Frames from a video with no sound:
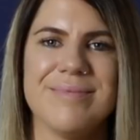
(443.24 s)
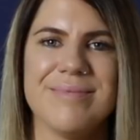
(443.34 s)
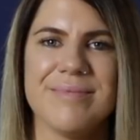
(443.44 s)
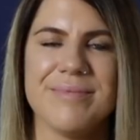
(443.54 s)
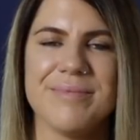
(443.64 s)

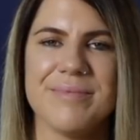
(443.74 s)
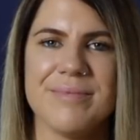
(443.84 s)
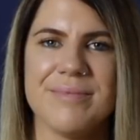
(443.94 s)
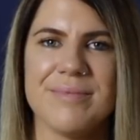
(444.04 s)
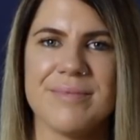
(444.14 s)

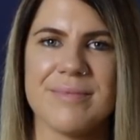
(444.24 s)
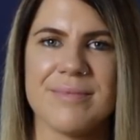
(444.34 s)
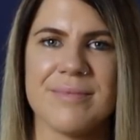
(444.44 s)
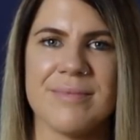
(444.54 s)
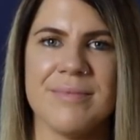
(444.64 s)

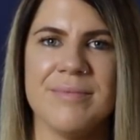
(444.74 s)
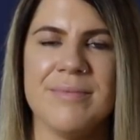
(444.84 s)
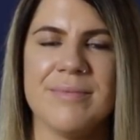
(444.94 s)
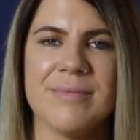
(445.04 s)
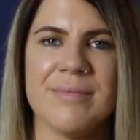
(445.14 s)

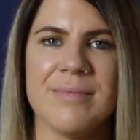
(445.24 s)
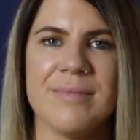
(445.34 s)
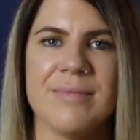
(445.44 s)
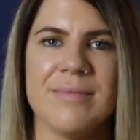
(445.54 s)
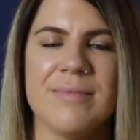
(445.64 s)

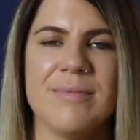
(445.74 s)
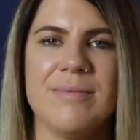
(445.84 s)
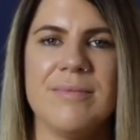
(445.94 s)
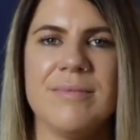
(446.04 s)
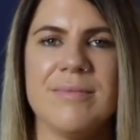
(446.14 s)

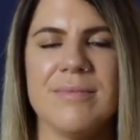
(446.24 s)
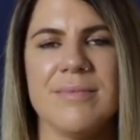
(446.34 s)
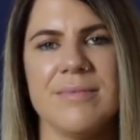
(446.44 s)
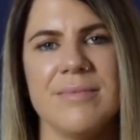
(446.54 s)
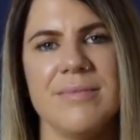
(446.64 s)

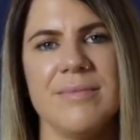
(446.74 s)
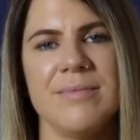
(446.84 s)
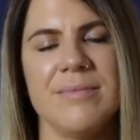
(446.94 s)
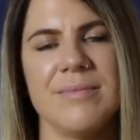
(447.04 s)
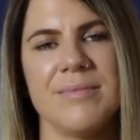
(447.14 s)

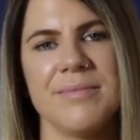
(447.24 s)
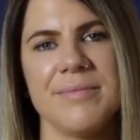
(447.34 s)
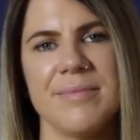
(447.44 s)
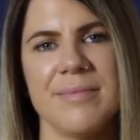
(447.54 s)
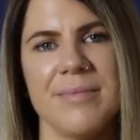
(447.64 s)
(not speaking)